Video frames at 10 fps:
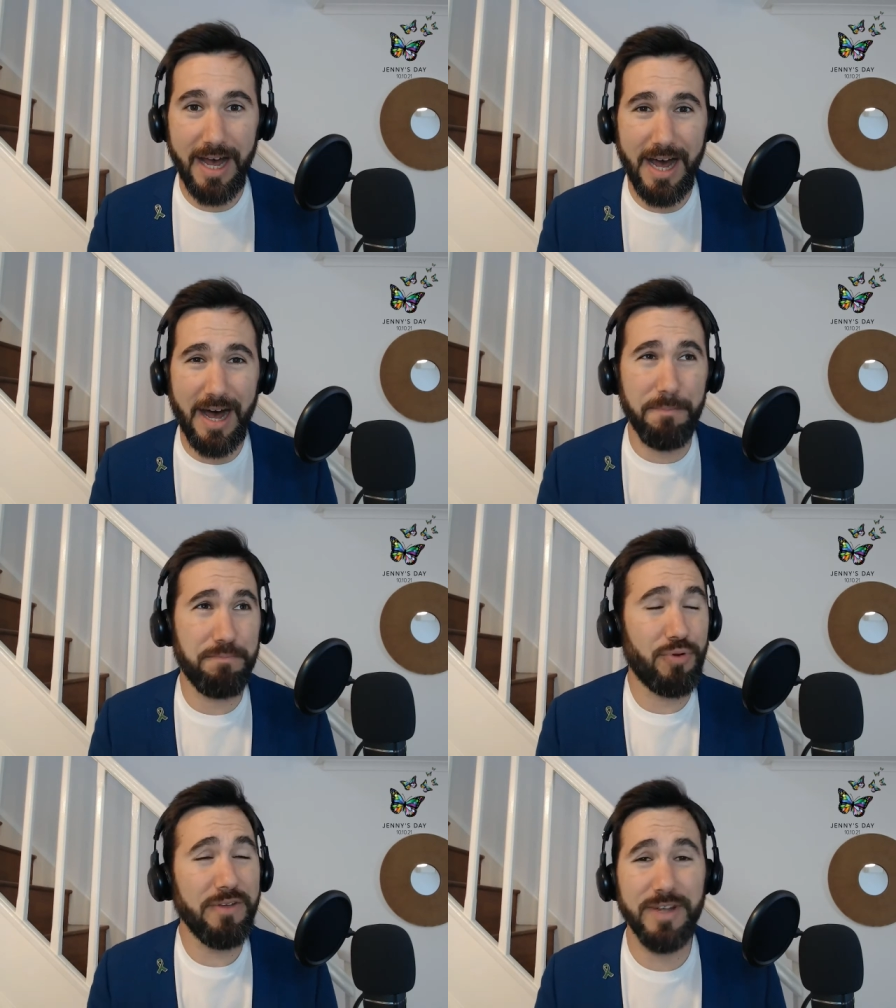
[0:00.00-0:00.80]
I'm
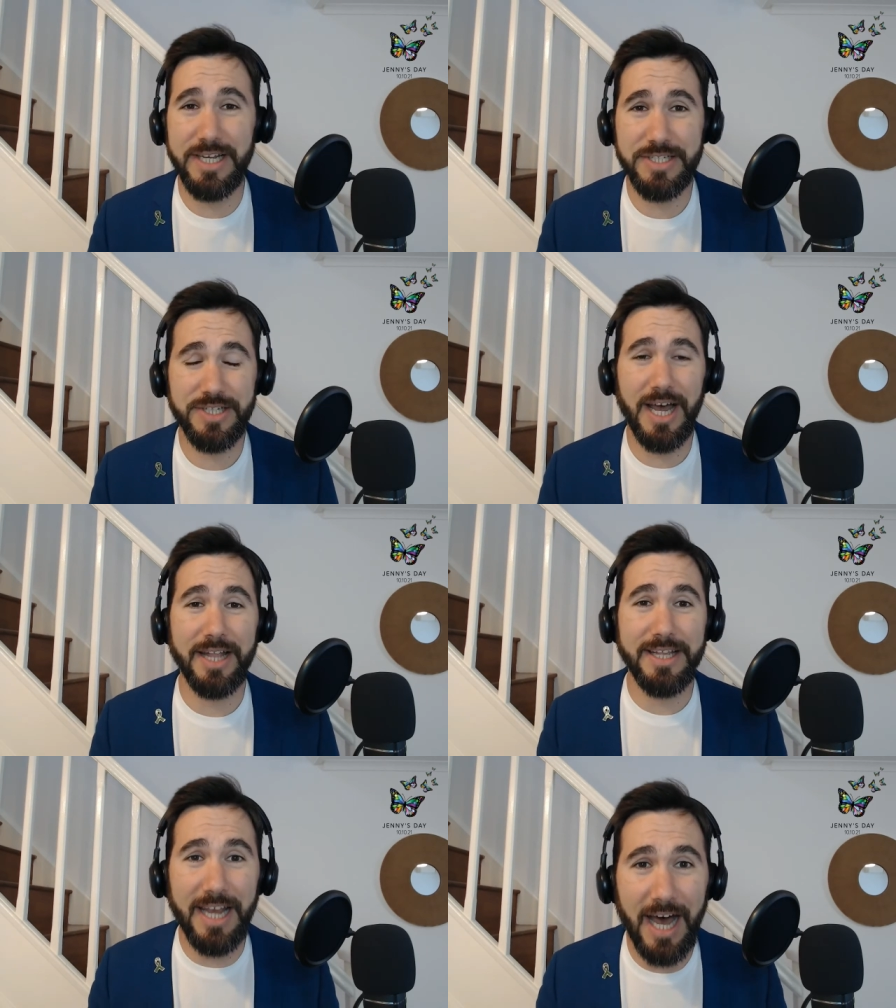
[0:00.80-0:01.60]
privileged and
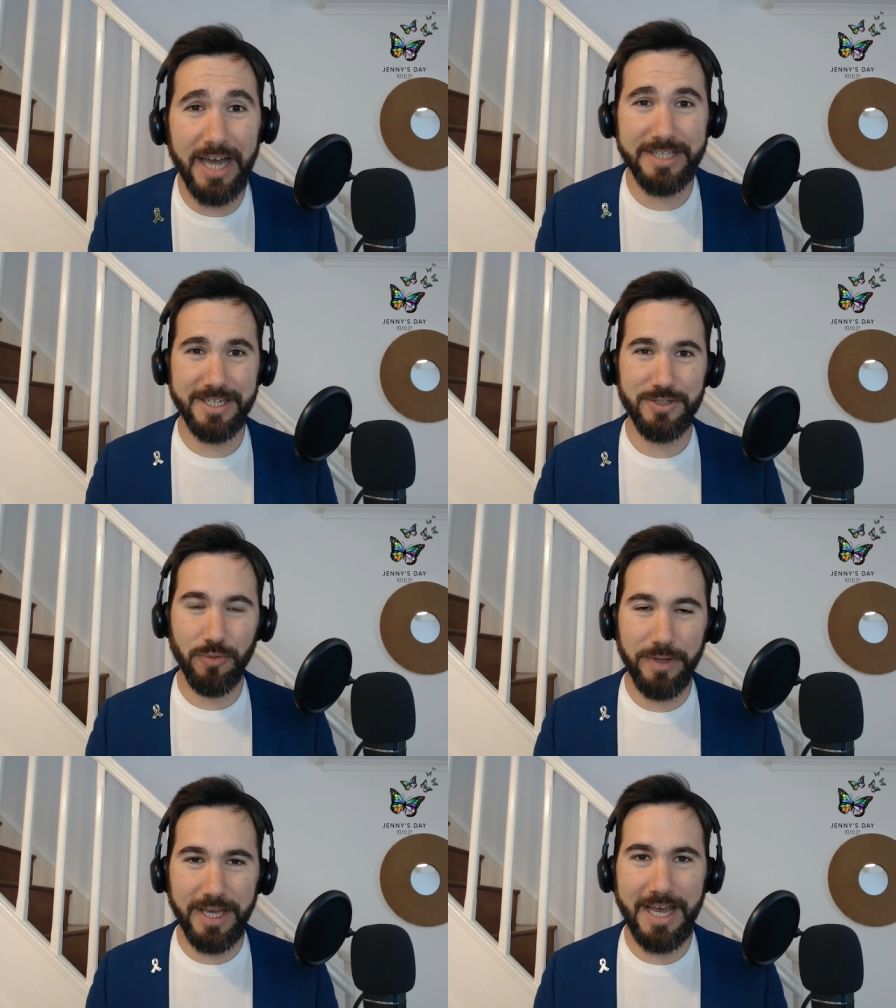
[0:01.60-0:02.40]
delighted to
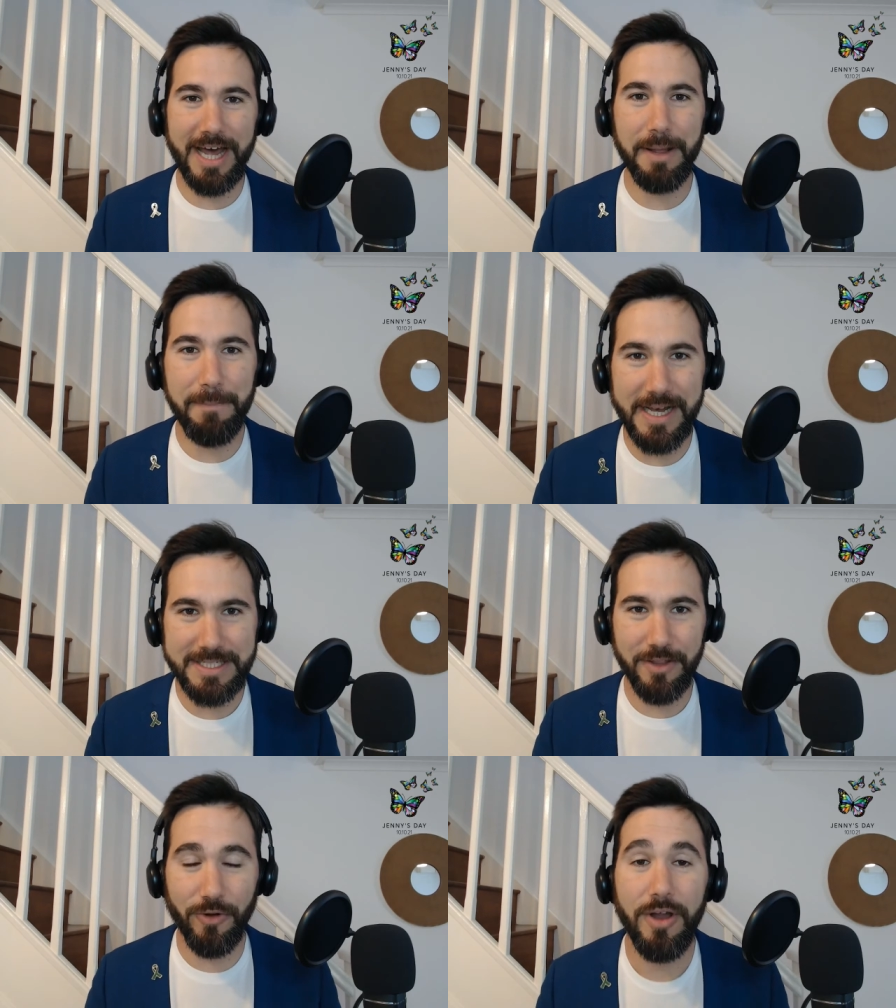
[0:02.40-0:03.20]
be an
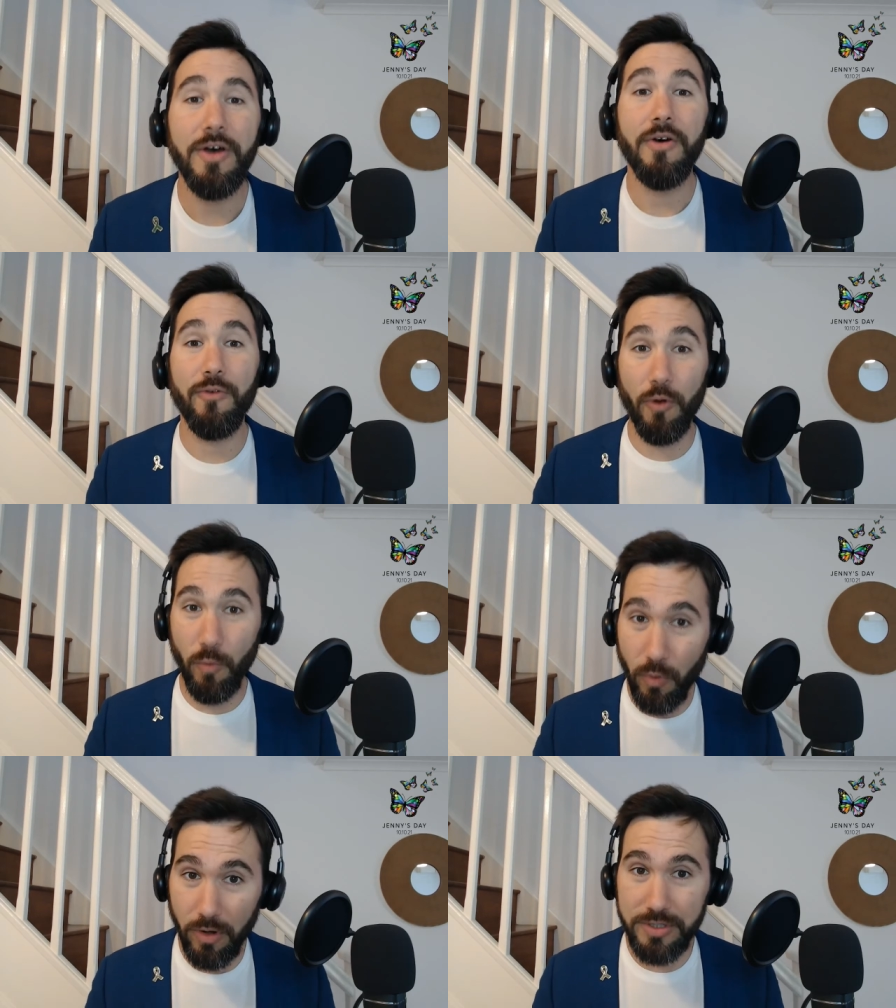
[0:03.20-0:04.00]
ambassador for
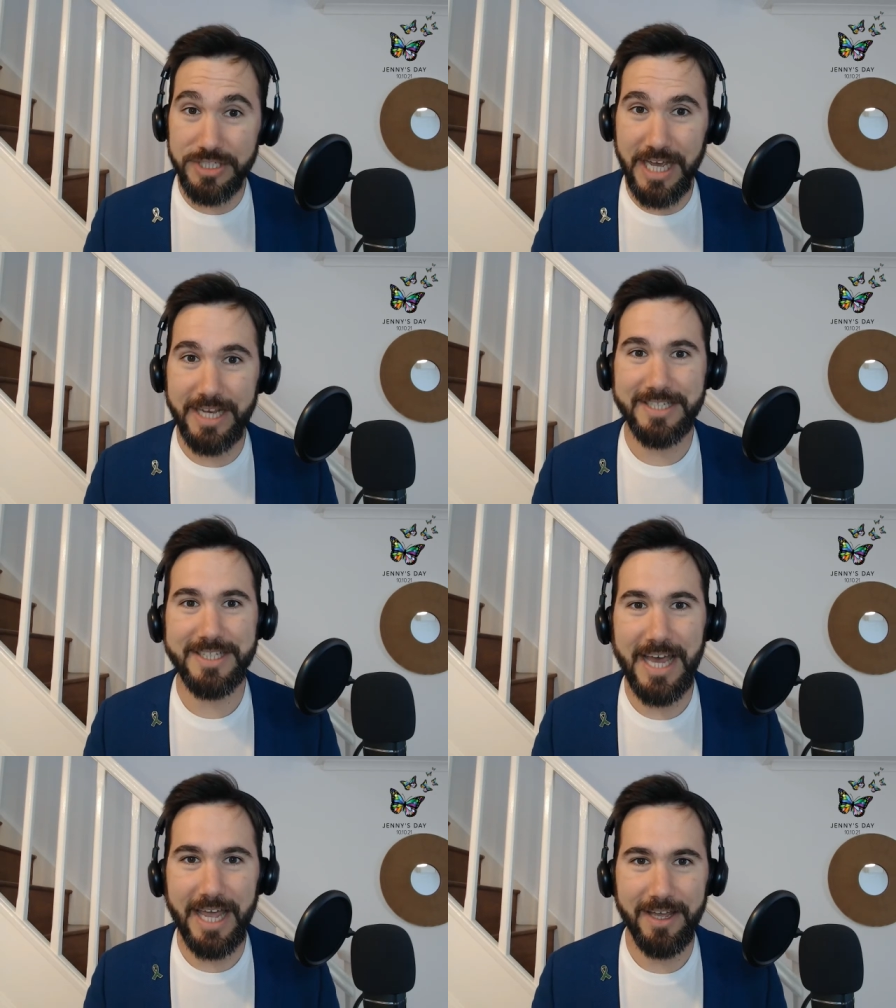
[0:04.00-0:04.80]
World Jenny's
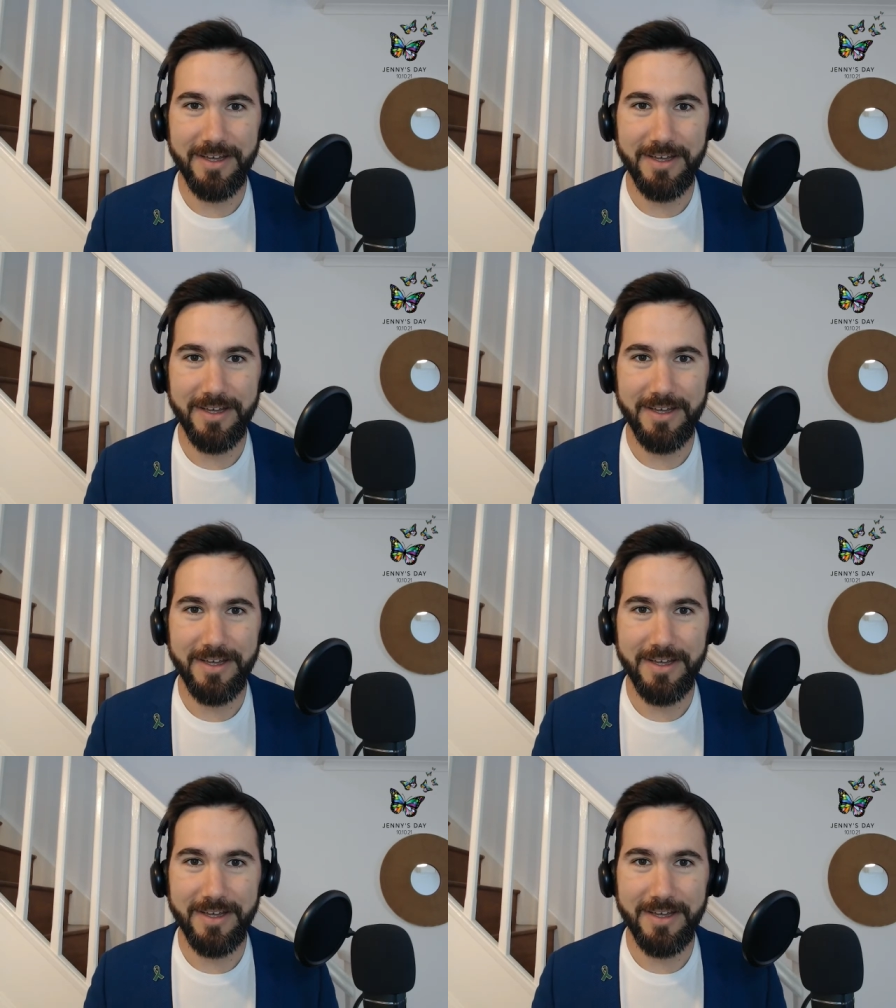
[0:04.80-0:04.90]
Day.